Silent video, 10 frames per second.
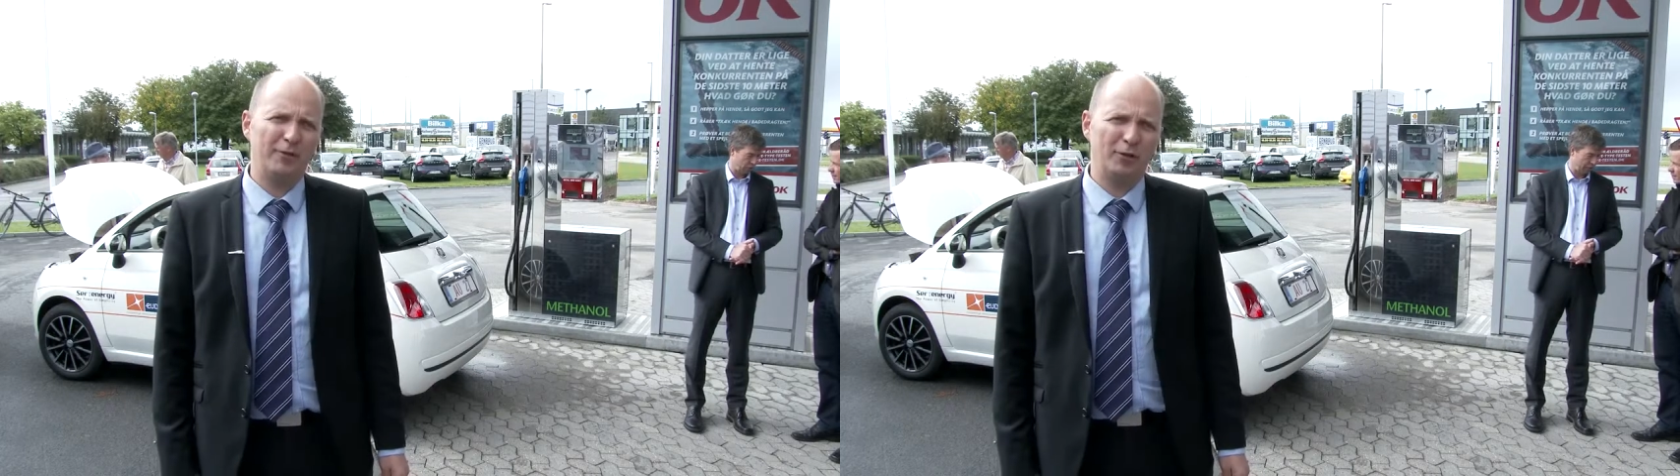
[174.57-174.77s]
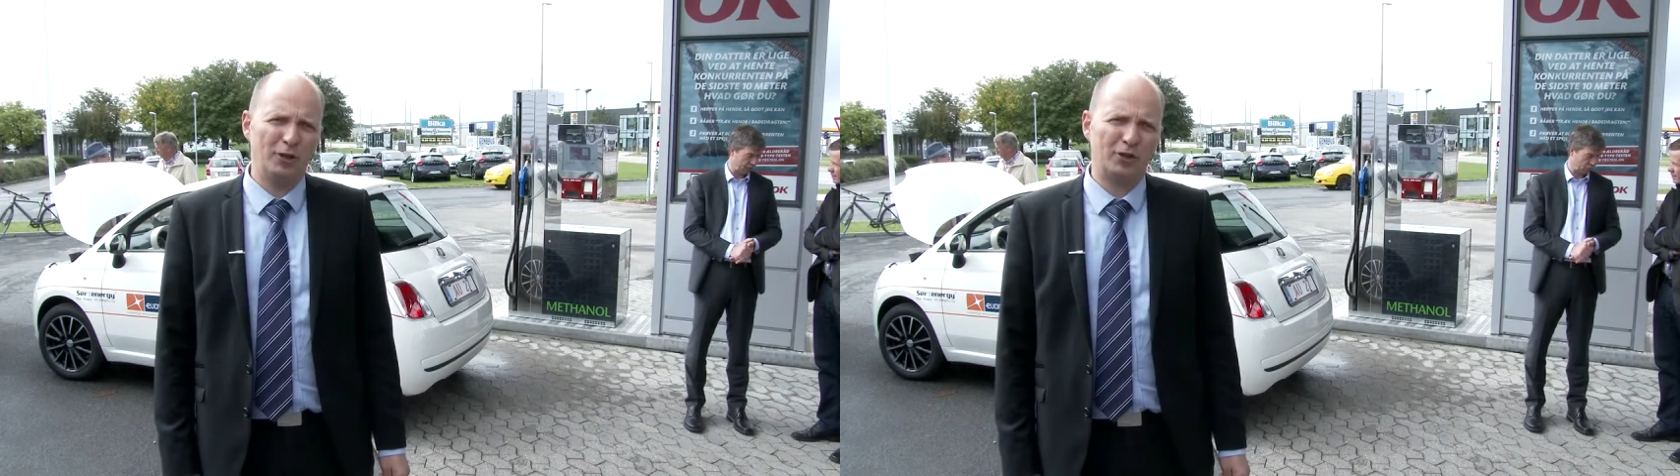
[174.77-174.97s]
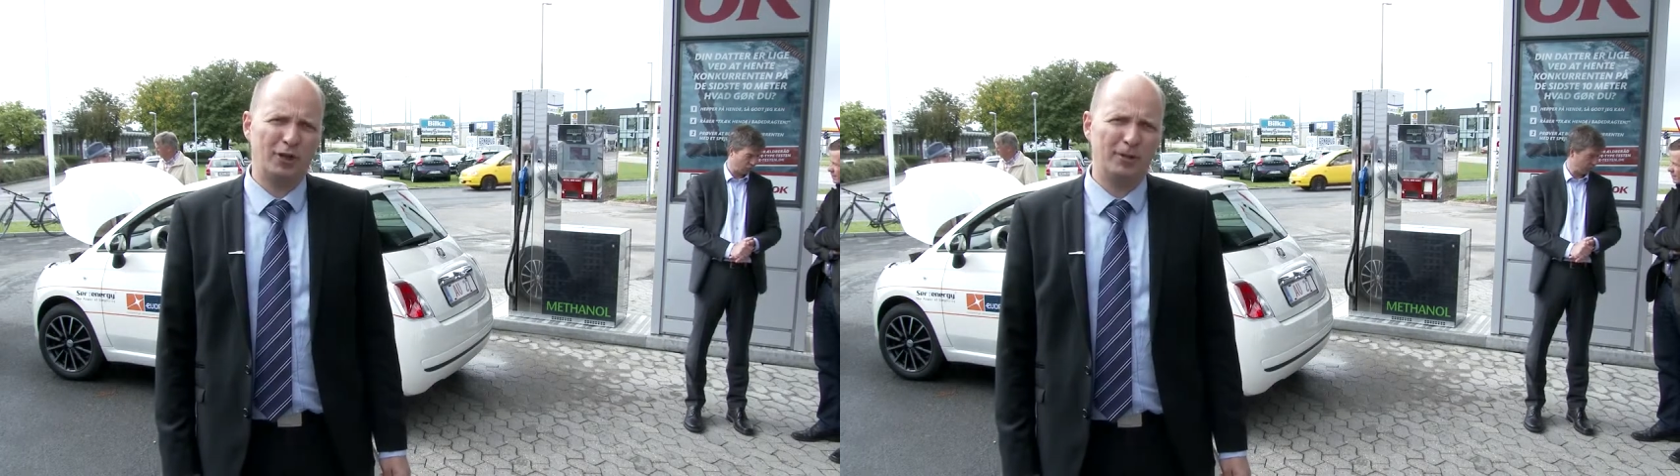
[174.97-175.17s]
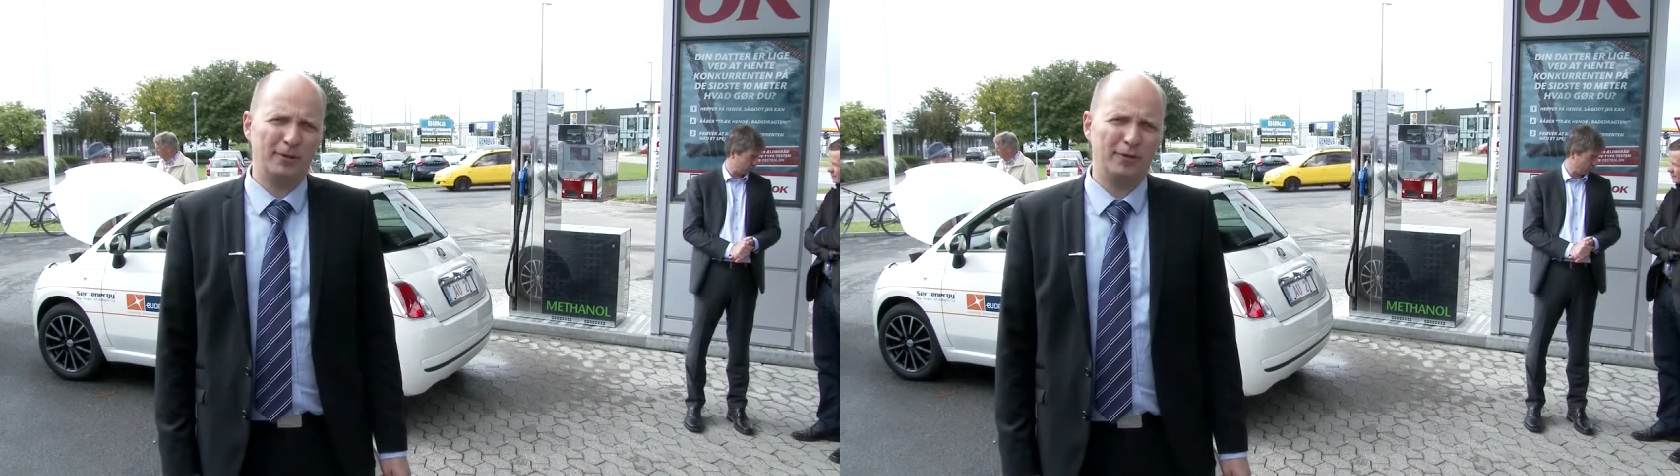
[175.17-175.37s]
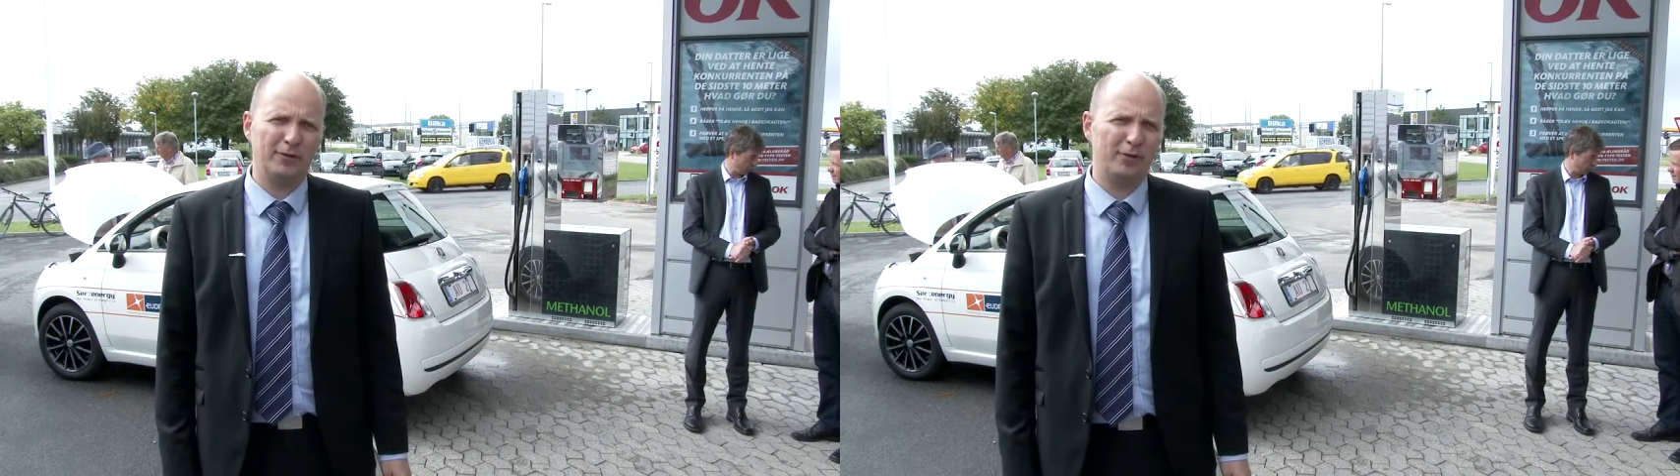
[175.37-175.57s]
In two
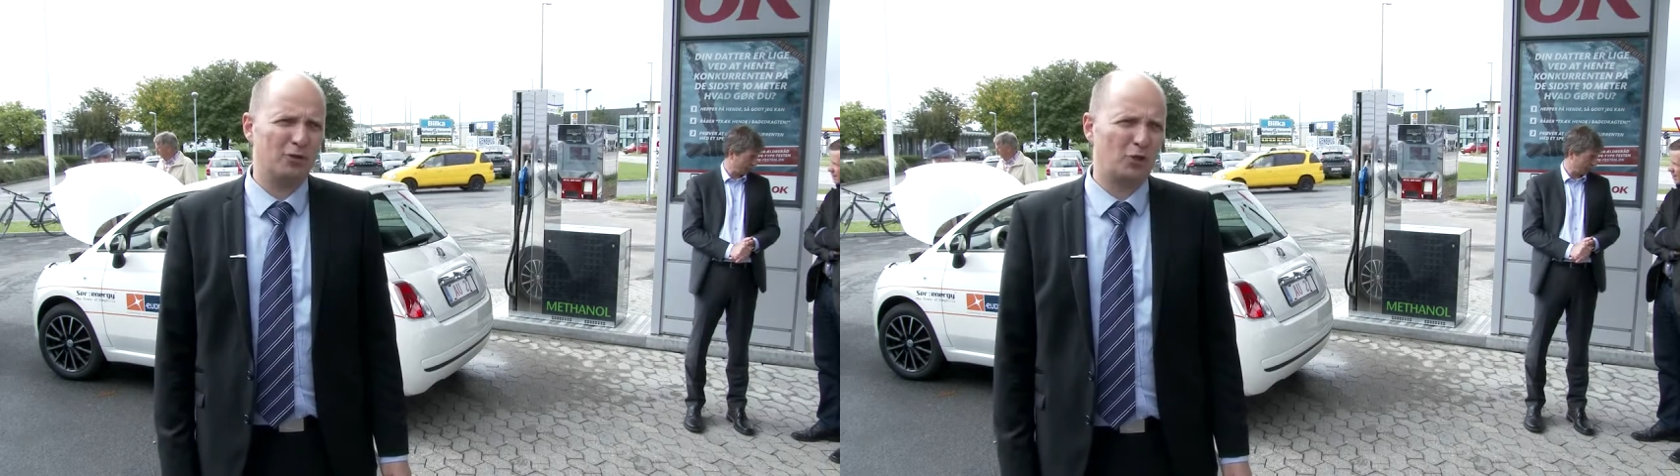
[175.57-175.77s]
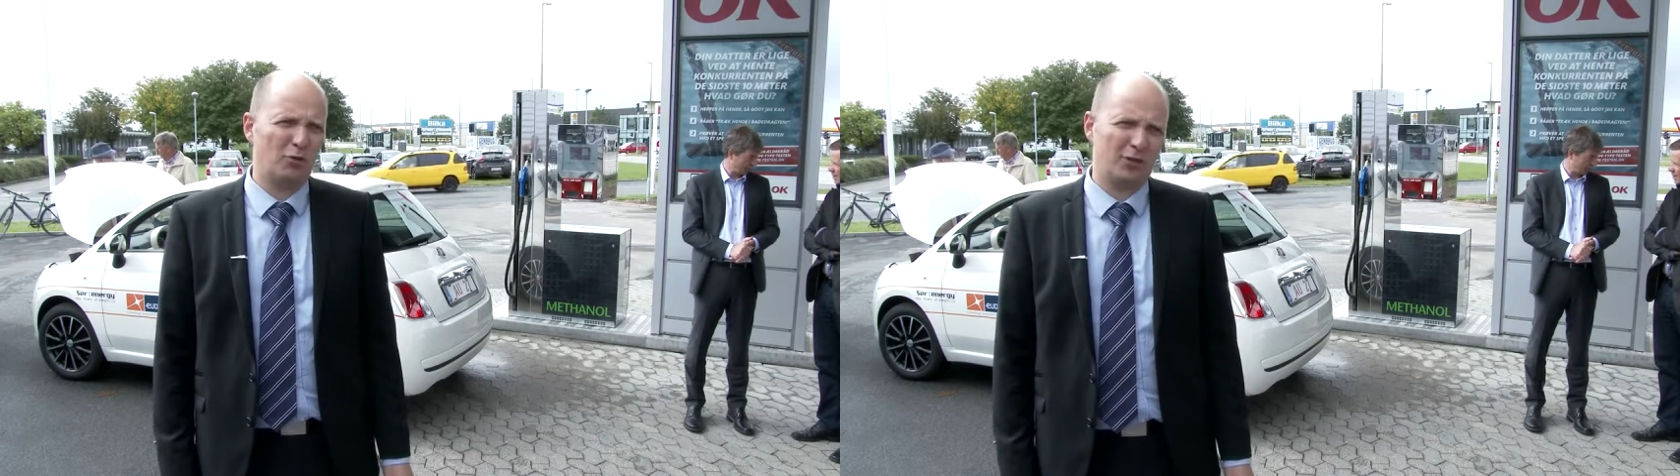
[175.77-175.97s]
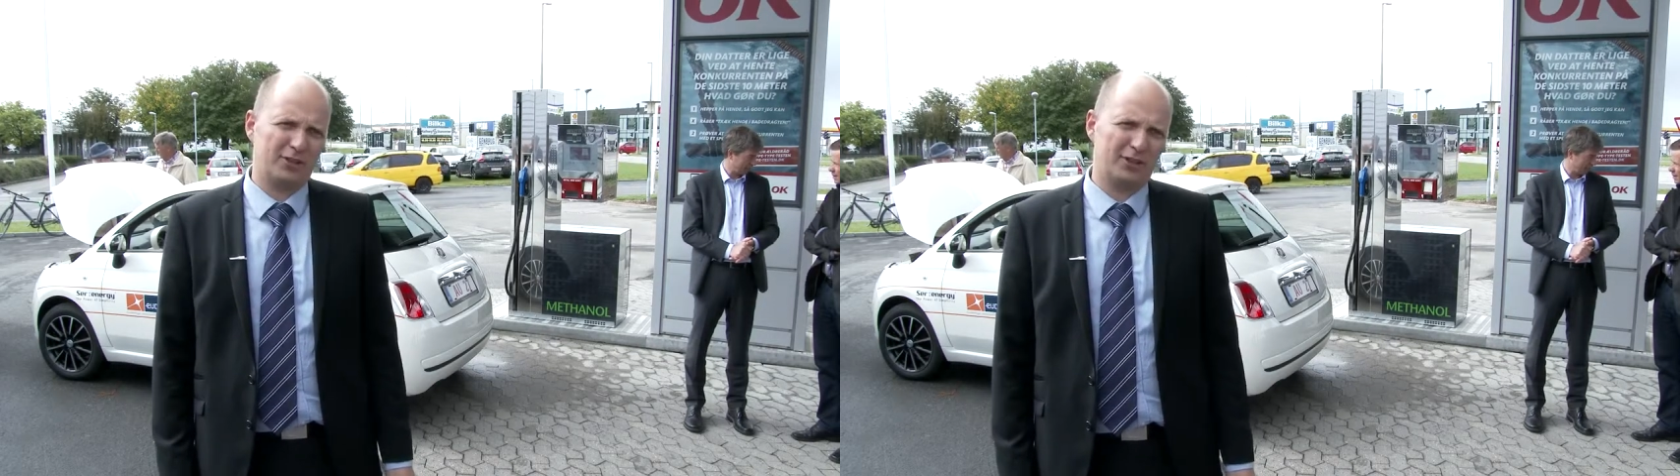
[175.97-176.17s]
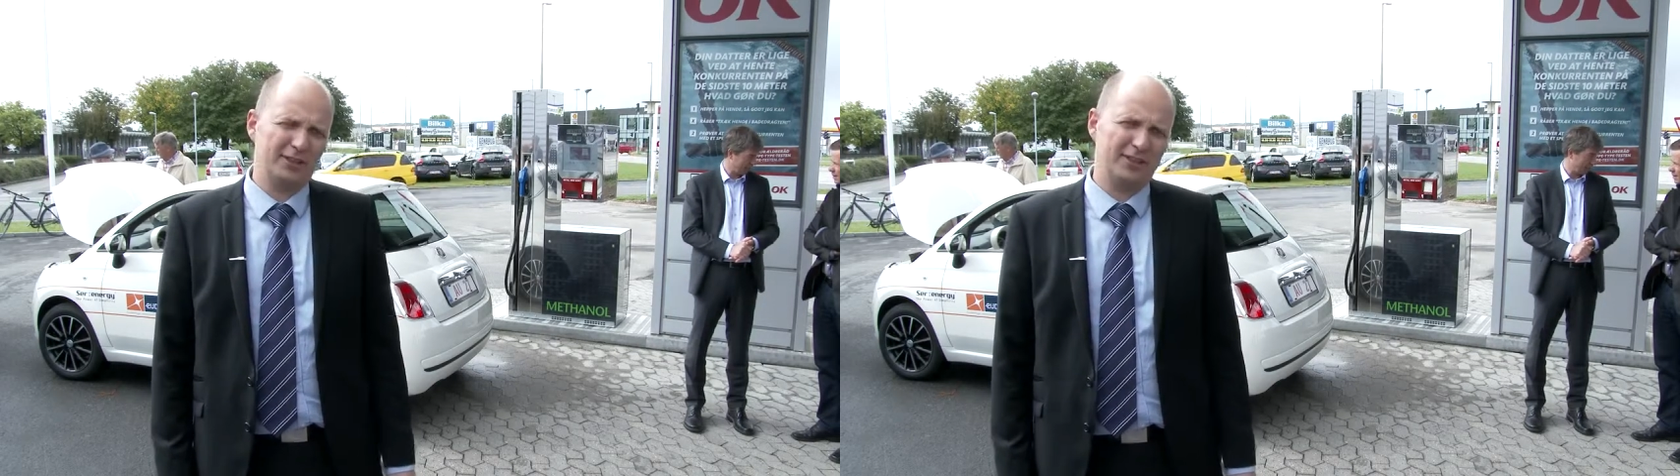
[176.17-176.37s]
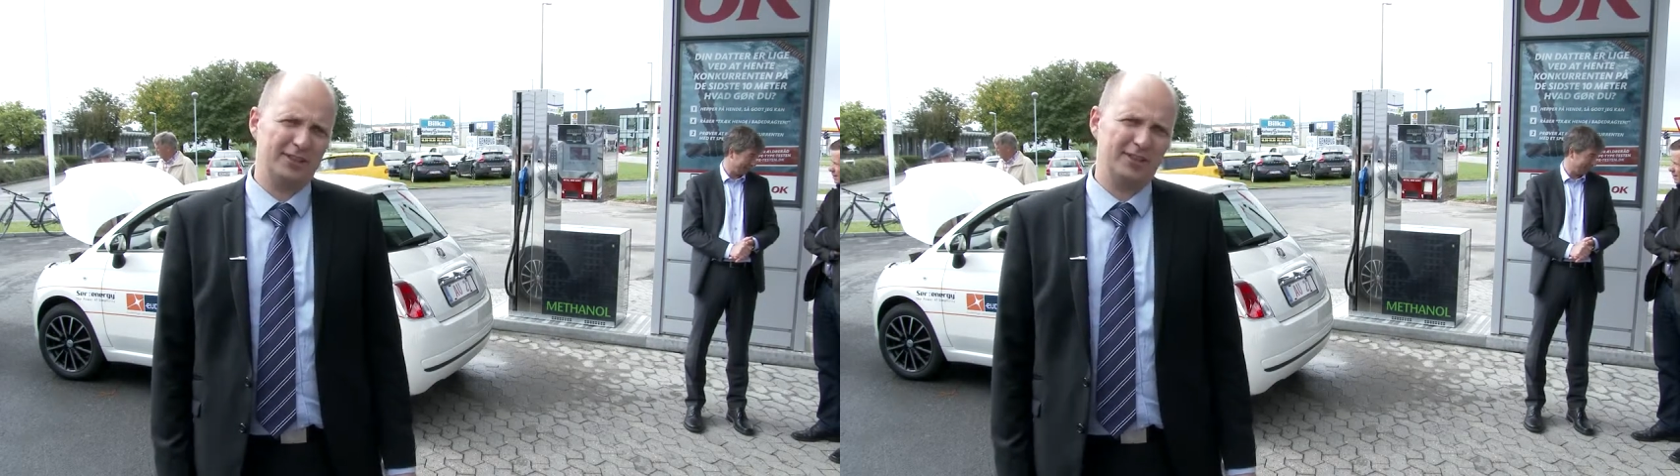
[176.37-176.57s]
years, Serenergy
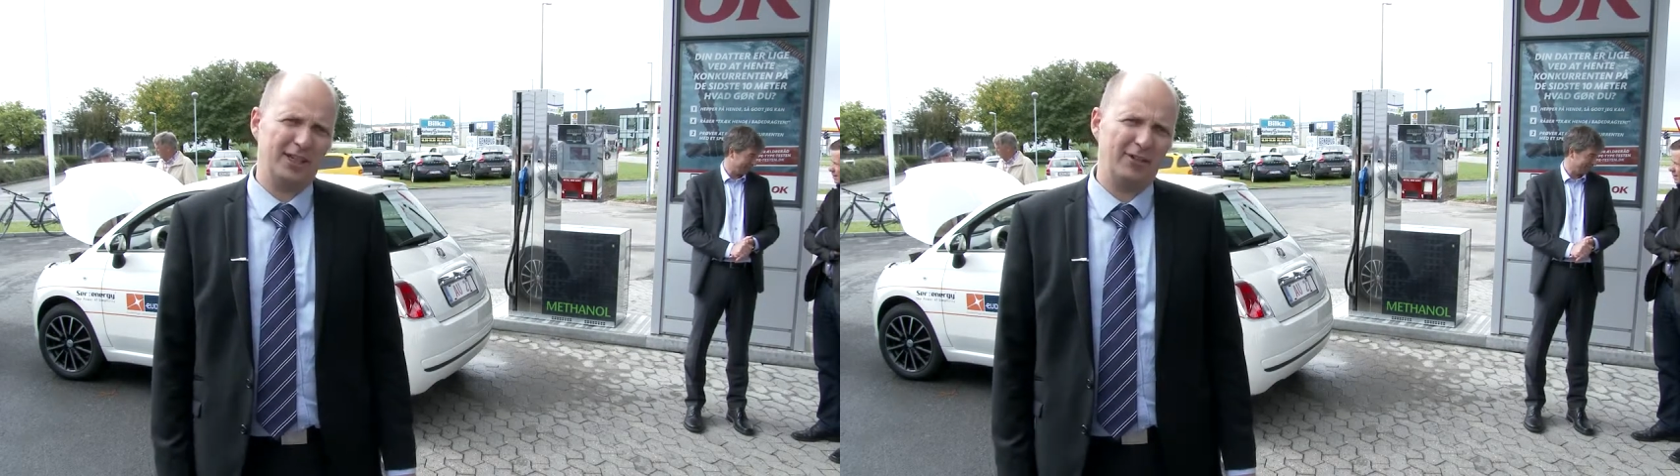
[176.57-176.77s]
has grown